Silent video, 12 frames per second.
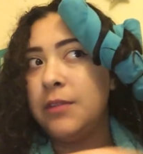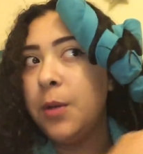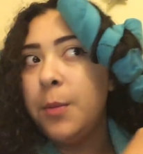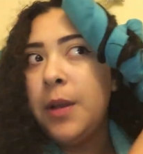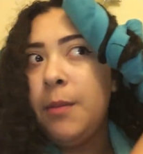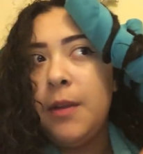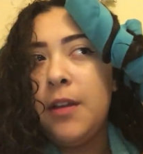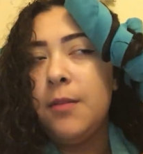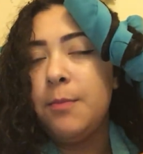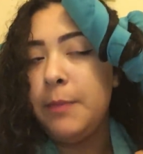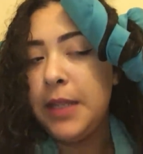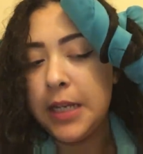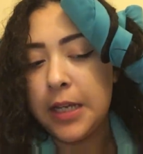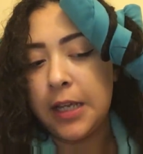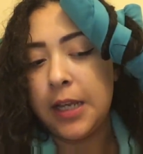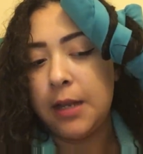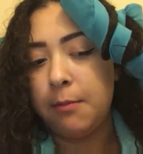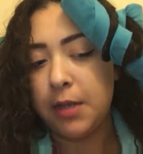Nobody better be
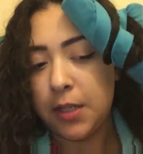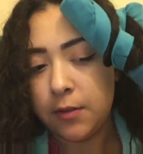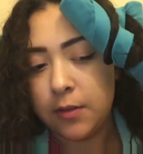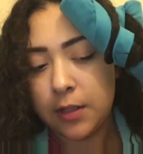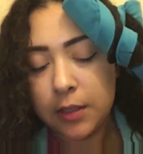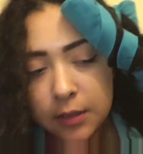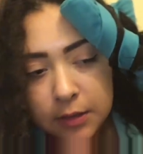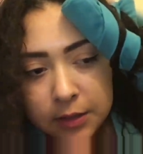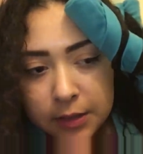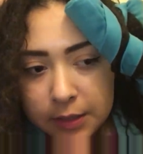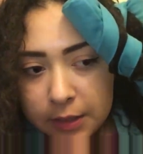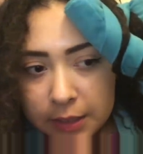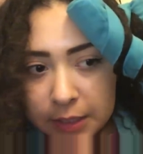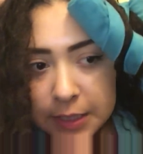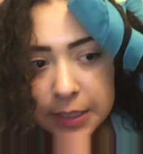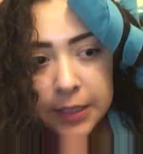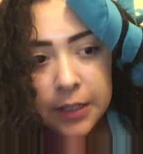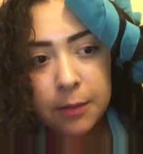knocking on my door
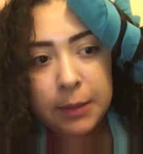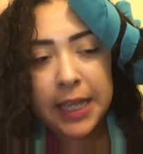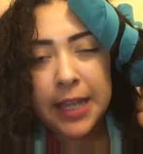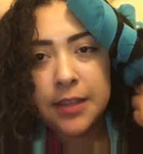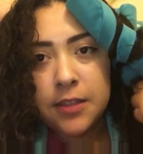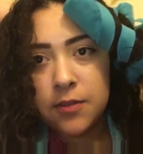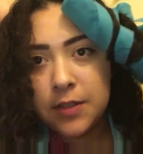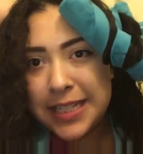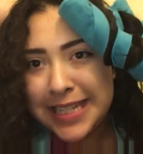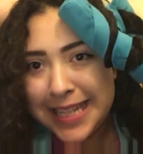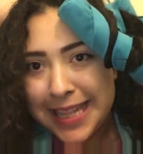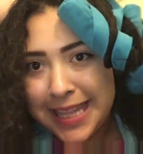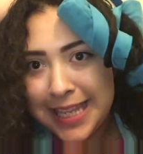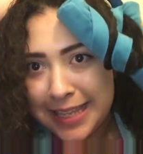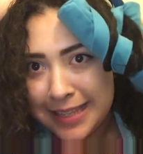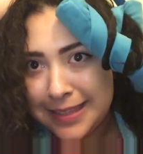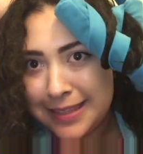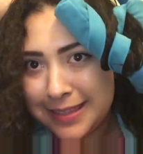because they're gonna be answering to
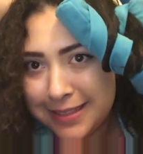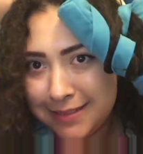this.